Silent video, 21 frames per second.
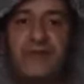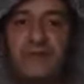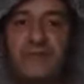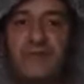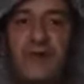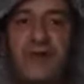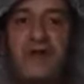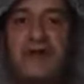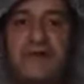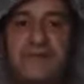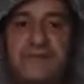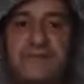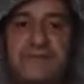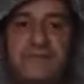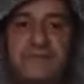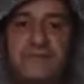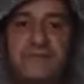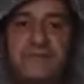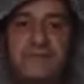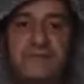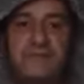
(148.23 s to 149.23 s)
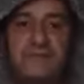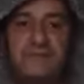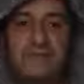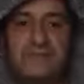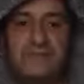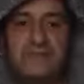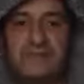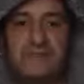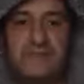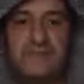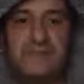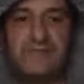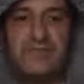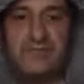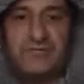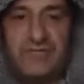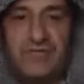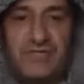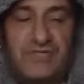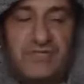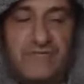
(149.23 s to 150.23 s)
arrived, this
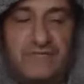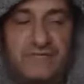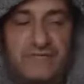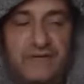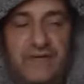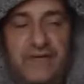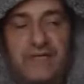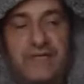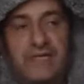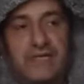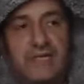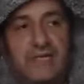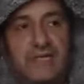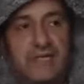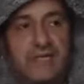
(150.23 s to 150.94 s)
trilogy fight,